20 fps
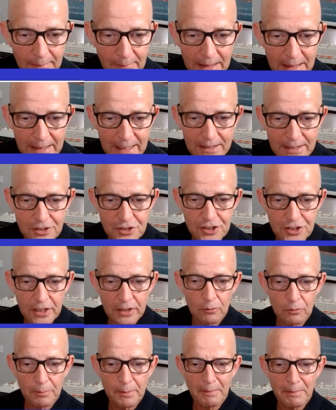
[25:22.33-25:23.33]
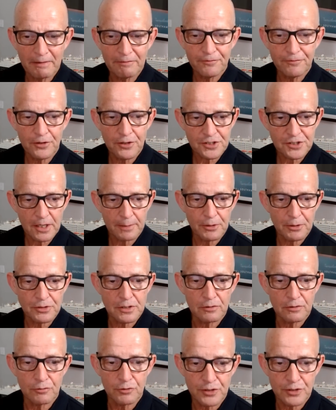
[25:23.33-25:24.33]
Next year, it will be my first time using
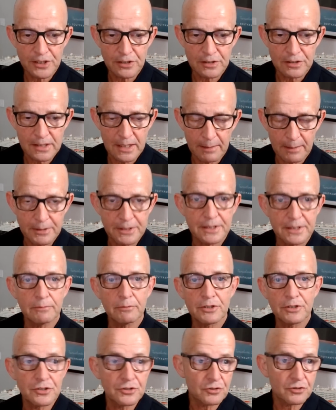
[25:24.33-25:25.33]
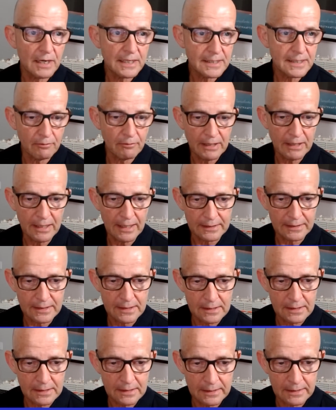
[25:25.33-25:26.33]
the retreat on Celebrity, which is great. I really like
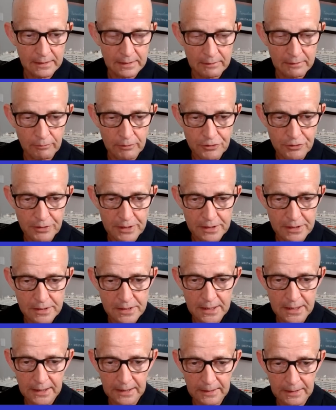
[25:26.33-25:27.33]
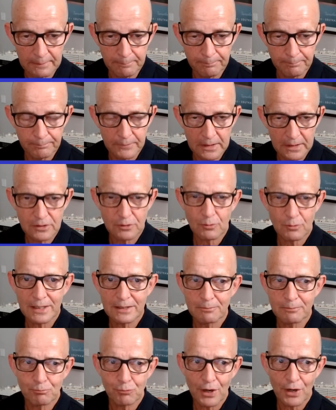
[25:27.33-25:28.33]
the retreat. It's quite
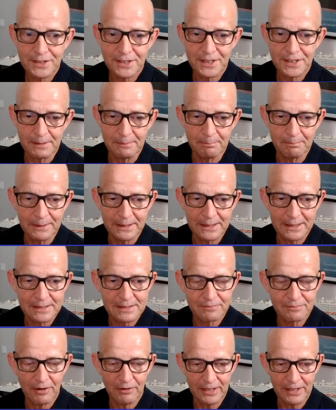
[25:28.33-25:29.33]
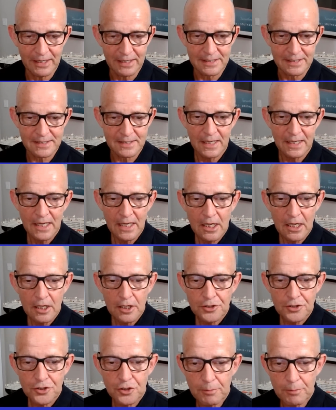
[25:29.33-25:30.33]
pricey, but it's very nice.
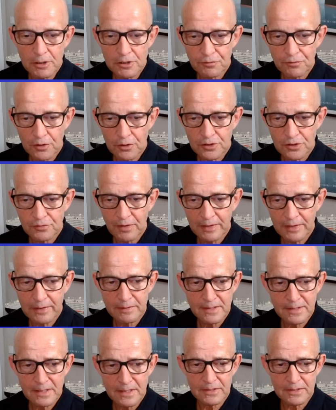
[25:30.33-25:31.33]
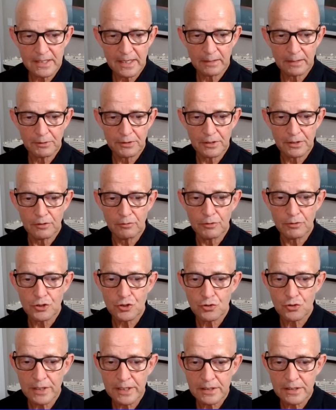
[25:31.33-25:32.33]
Do most folks find themselves staying within the
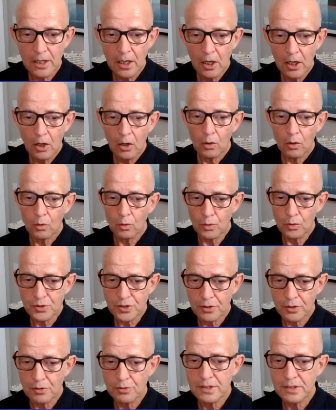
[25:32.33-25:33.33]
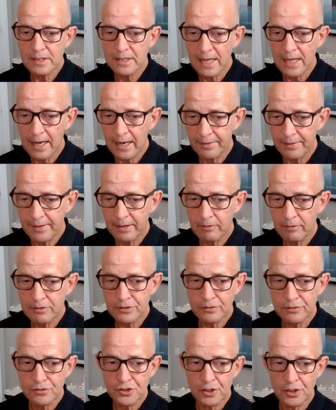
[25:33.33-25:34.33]
retreat or also using the other areas of
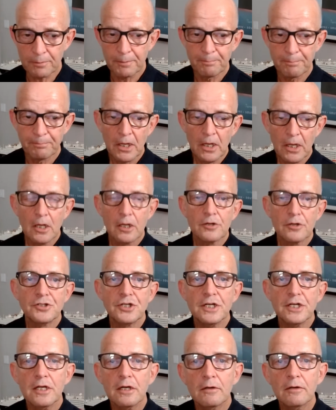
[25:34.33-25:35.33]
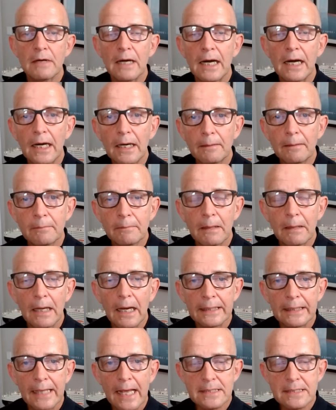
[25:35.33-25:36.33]
the ship? Eugenio,
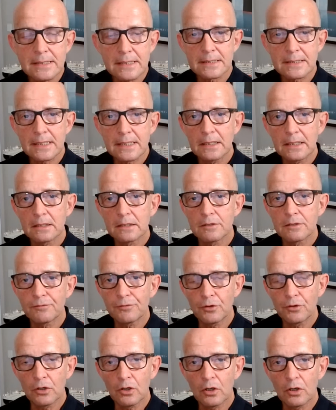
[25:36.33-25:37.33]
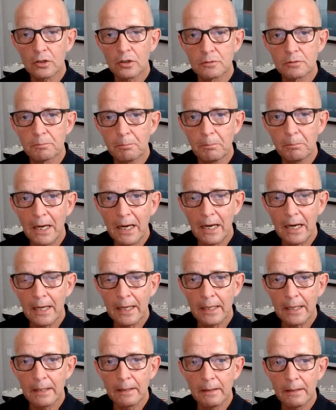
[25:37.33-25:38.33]
I guess it's going to differ a lot
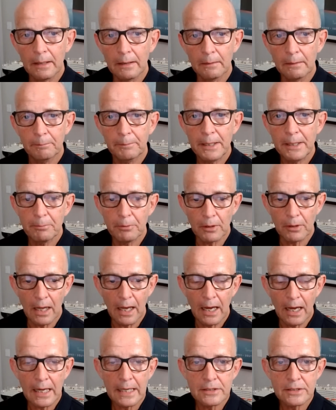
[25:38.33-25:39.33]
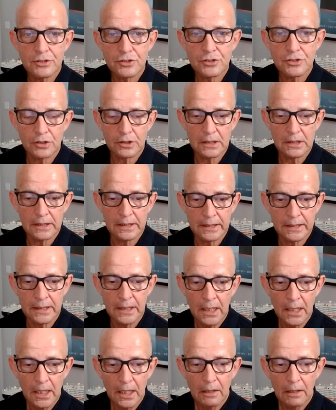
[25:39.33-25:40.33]
by people. I certainly
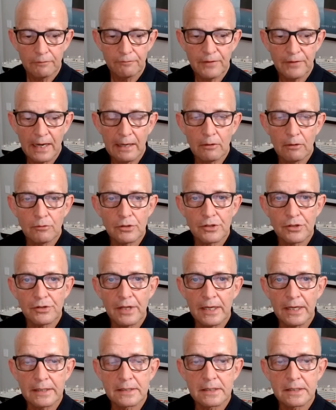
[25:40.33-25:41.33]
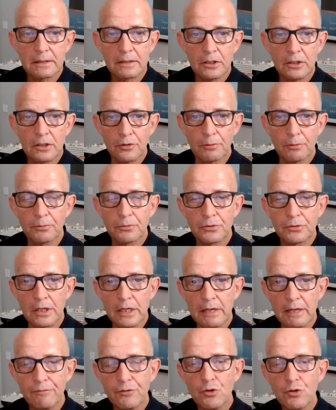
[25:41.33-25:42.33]
found that, you know,
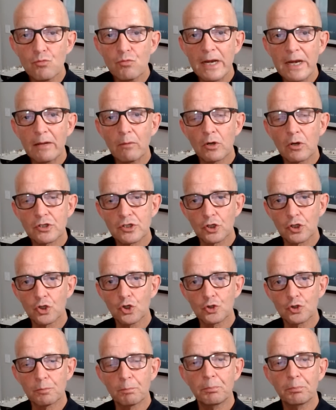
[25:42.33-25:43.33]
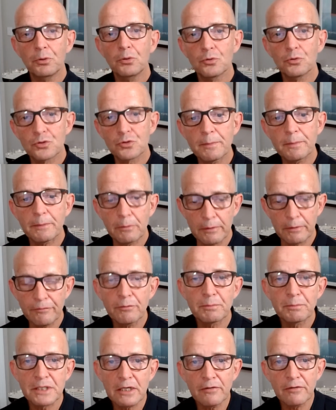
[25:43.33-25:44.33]
if you really want a good swimming pool, if you
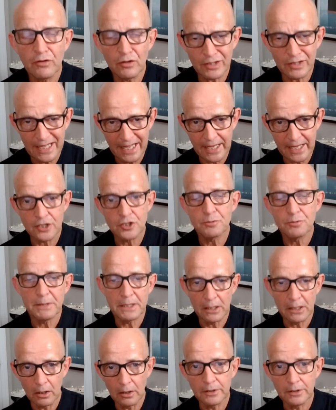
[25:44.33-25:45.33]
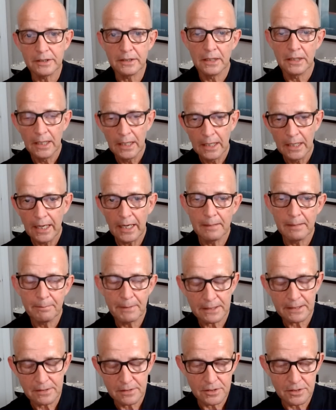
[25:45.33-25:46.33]
particularly on Edge, Beyond,
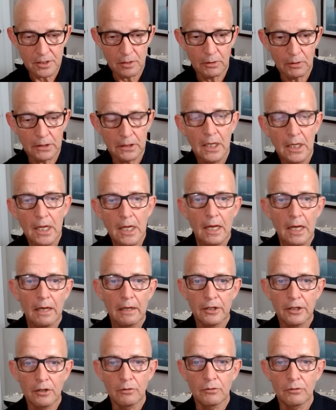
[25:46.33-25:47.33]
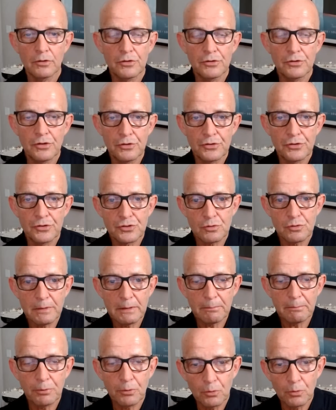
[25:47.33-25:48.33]
Apex, and so on, you know, the
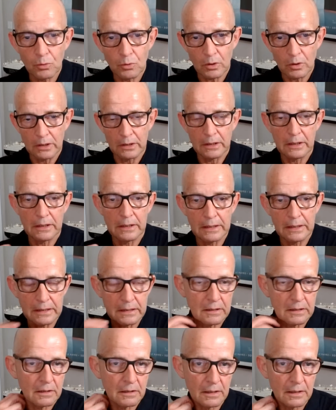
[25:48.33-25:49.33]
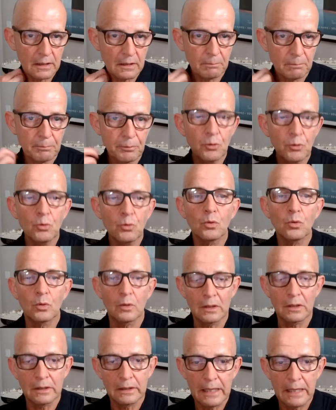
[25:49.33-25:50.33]
swimming pool, the little
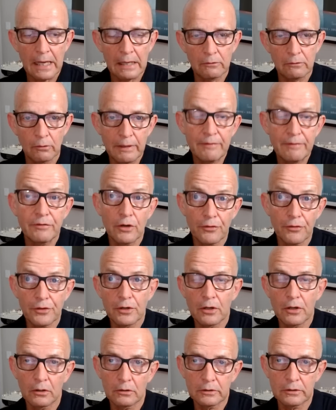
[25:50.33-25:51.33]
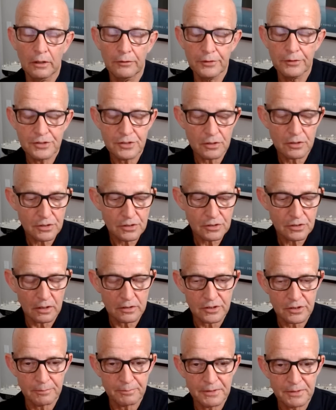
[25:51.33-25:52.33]
pool, or even on the Solstice
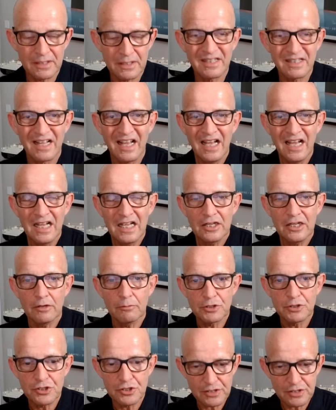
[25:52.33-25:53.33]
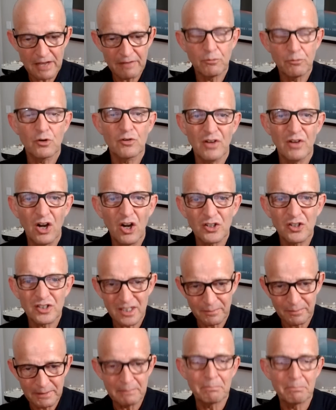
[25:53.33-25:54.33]
class ships, that, you know, which just have more of a hot
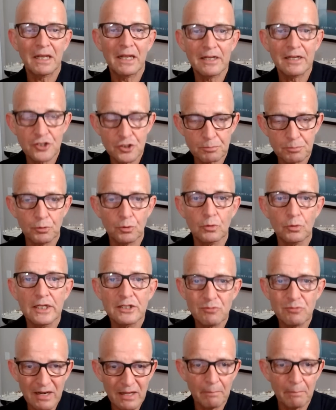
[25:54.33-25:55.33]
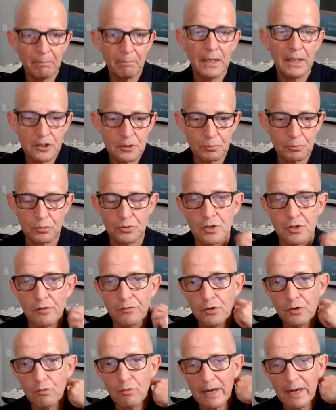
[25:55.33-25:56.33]
tubby plunge pool. It's really a plunge pool. So if
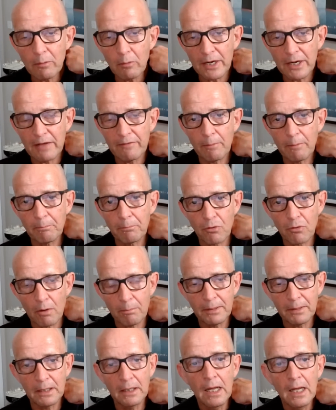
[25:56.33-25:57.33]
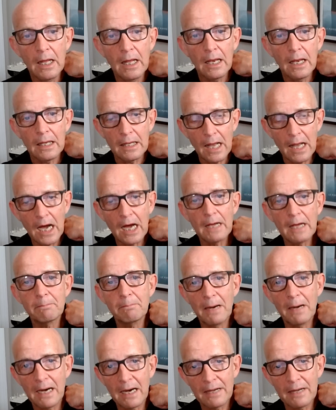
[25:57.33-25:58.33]
you really want to have a proper lie
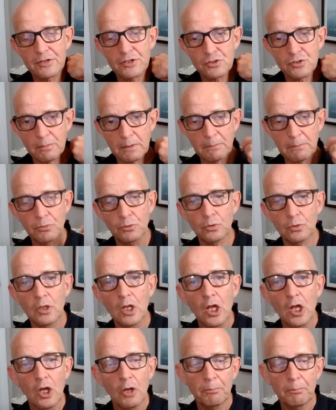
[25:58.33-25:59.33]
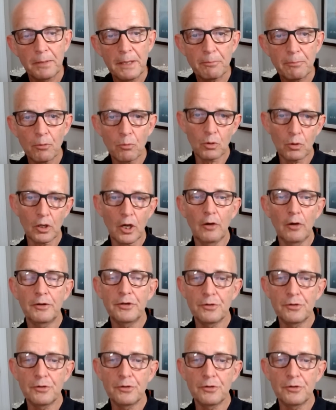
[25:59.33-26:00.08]
by the swimming pool, people will go and